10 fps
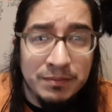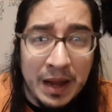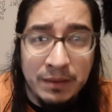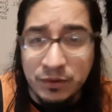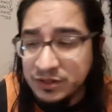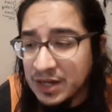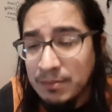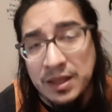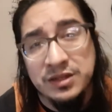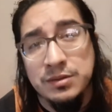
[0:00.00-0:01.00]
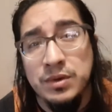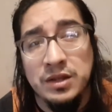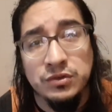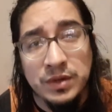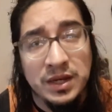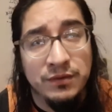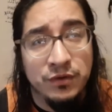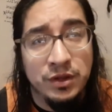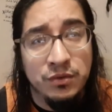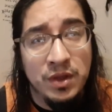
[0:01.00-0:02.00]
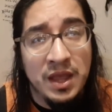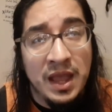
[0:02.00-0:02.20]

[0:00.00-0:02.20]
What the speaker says: Bible and stop letting someone else read it for you,